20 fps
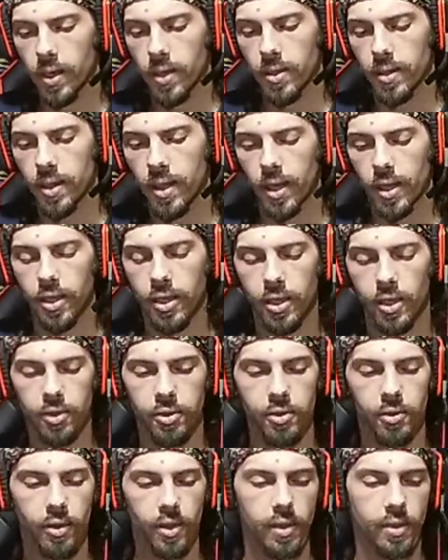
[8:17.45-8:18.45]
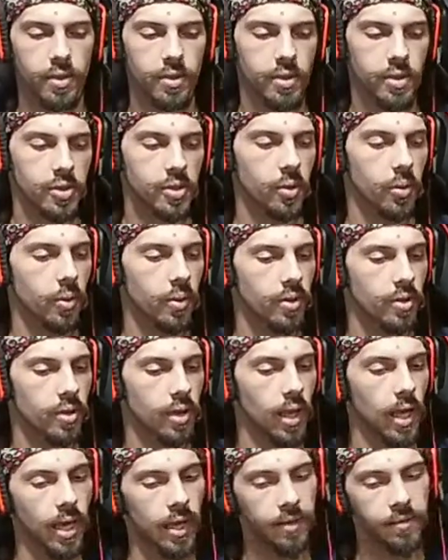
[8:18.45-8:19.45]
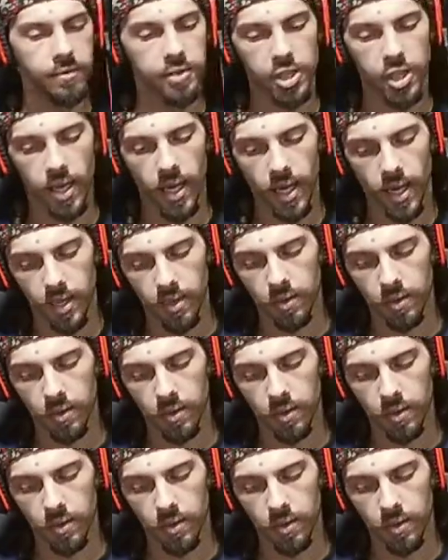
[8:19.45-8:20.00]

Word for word: that I can integrate the Discord live chat